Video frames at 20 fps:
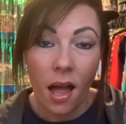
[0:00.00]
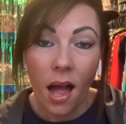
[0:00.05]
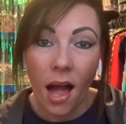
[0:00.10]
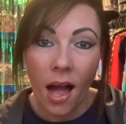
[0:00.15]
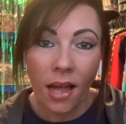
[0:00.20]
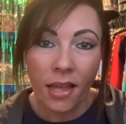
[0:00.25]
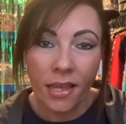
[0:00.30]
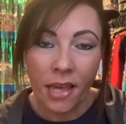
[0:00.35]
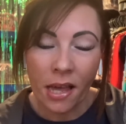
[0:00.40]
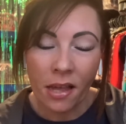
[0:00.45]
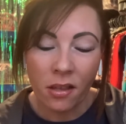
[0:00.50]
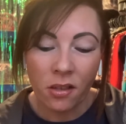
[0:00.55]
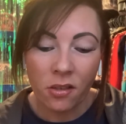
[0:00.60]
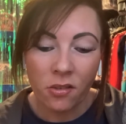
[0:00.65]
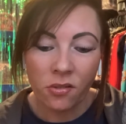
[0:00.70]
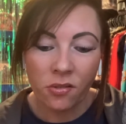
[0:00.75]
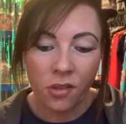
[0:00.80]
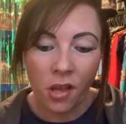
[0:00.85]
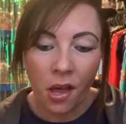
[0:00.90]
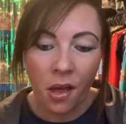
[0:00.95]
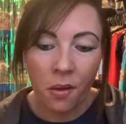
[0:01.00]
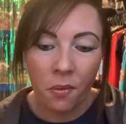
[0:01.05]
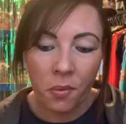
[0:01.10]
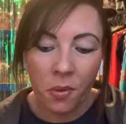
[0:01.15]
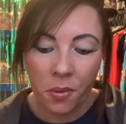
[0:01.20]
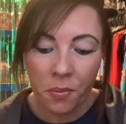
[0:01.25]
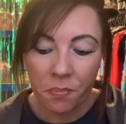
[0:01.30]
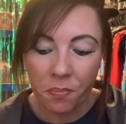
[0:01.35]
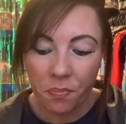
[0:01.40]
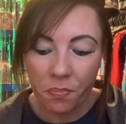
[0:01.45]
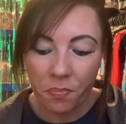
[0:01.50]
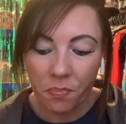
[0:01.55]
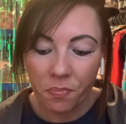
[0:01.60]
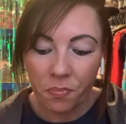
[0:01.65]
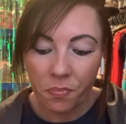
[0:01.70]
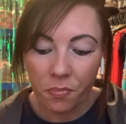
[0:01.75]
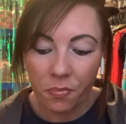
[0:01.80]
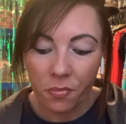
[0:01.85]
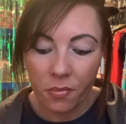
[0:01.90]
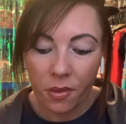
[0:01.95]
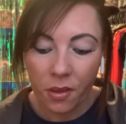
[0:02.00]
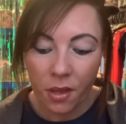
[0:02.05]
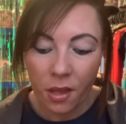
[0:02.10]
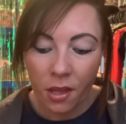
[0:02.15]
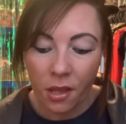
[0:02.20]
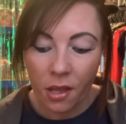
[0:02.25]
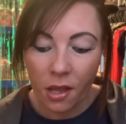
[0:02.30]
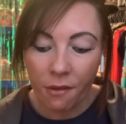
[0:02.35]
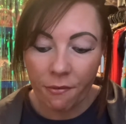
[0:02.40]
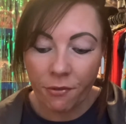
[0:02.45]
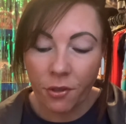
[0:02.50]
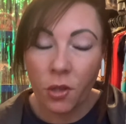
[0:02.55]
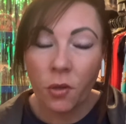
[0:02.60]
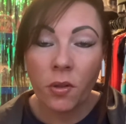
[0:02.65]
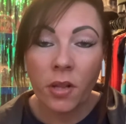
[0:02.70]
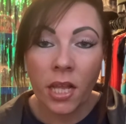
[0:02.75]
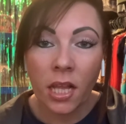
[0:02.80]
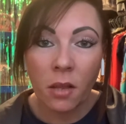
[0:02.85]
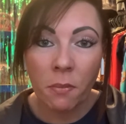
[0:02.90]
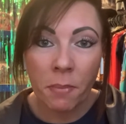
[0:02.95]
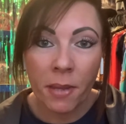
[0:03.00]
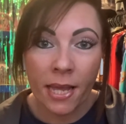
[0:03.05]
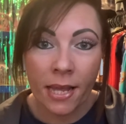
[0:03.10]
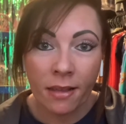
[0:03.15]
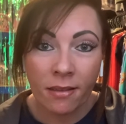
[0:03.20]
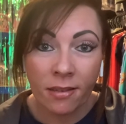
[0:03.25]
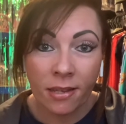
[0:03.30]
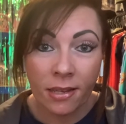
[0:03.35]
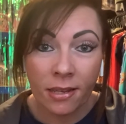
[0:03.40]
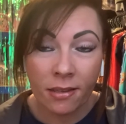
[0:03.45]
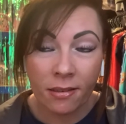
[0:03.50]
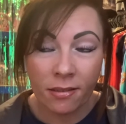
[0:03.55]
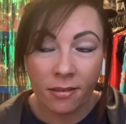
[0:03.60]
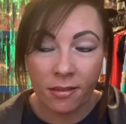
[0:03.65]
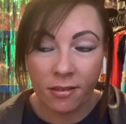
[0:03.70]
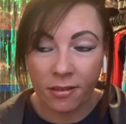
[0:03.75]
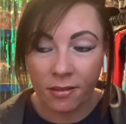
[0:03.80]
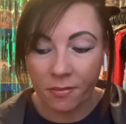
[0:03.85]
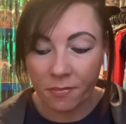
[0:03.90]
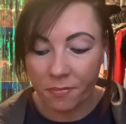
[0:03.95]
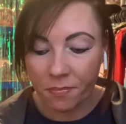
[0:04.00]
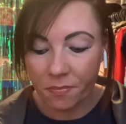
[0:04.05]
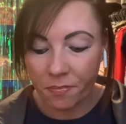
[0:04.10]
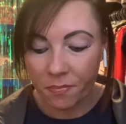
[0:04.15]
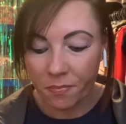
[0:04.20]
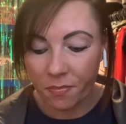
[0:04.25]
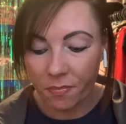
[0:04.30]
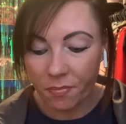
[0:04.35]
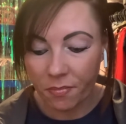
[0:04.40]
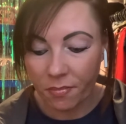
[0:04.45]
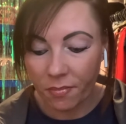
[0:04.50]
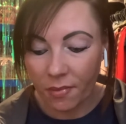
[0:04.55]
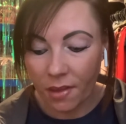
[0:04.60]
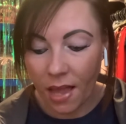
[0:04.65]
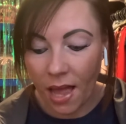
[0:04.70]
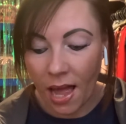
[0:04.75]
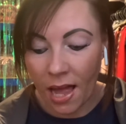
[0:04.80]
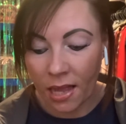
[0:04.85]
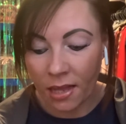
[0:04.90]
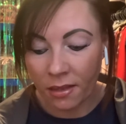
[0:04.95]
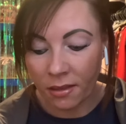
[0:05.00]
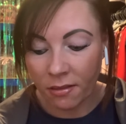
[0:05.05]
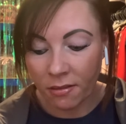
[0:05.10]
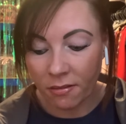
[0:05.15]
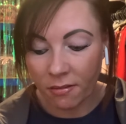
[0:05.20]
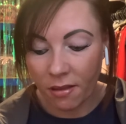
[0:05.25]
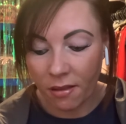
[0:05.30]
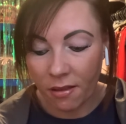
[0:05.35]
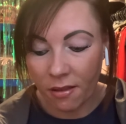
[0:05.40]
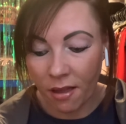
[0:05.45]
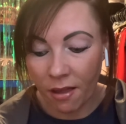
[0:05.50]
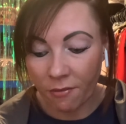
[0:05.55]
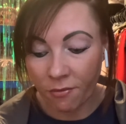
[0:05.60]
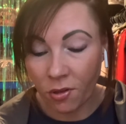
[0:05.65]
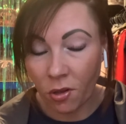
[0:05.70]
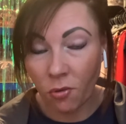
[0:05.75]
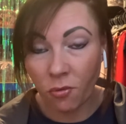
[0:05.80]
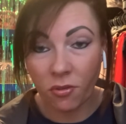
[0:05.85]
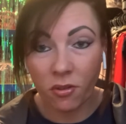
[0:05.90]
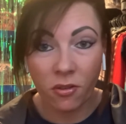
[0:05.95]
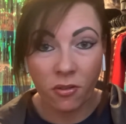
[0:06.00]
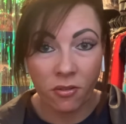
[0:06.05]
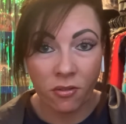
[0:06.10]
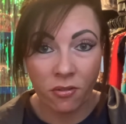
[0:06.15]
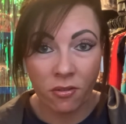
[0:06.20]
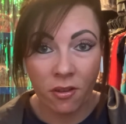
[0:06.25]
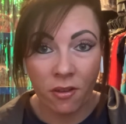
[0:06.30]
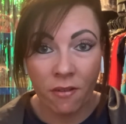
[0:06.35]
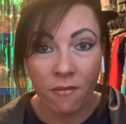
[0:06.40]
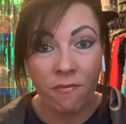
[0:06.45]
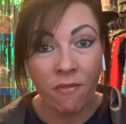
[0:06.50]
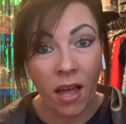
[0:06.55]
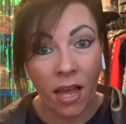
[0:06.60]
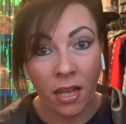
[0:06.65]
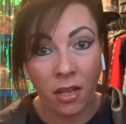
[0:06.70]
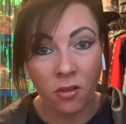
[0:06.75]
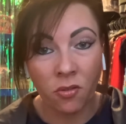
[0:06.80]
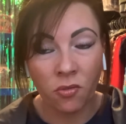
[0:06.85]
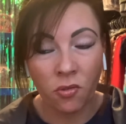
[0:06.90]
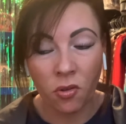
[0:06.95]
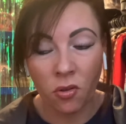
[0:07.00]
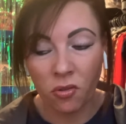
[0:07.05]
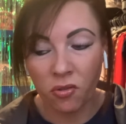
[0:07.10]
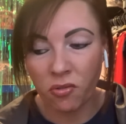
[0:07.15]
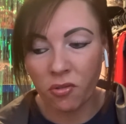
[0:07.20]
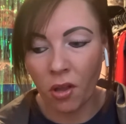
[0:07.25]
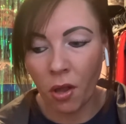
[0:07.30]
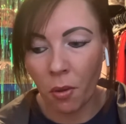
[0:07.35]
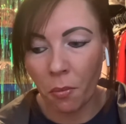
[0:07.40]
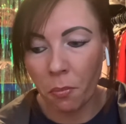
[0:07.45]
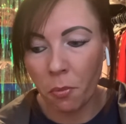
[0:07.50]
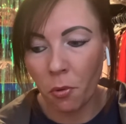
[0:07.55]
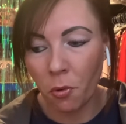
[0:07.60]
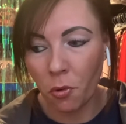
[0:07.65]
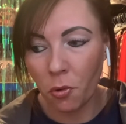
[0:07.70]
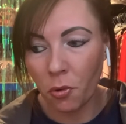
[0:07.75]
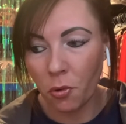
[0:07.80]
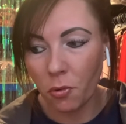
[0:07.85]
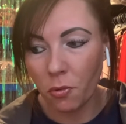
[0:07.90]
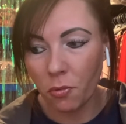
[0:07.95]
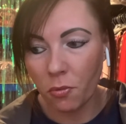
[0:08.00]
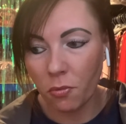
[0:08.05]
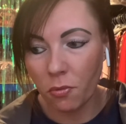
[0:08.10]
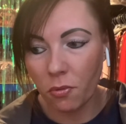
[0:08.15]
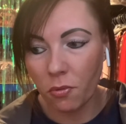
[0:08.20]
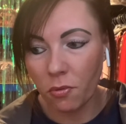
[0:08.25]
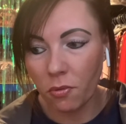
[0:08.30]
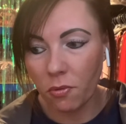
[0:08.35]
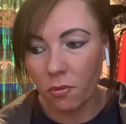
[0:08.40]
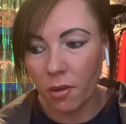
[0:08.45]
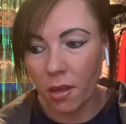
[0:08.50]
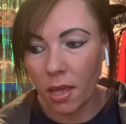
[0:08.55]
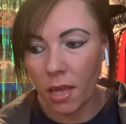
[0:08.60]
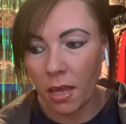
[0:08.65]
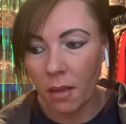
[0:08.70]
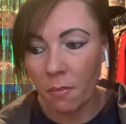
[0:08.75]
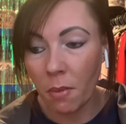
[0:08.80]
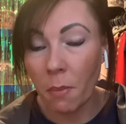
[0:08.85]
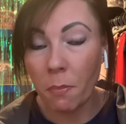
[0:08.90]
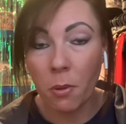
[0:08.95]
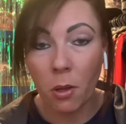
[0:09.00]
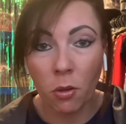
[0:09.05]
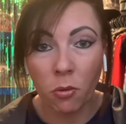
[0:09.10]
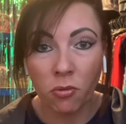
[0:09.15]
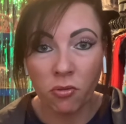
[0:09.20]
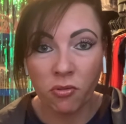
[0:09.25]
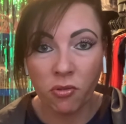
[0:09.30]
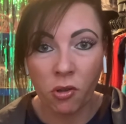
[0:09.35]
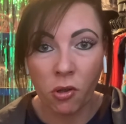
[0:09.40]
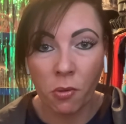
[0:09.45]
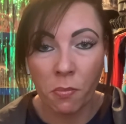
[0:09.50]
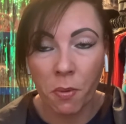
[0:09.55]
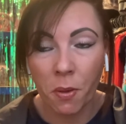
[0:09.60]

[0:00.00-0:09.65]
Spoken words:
Oh yeah, so a few little birdies, and I've noticed Ryan's also put a post up.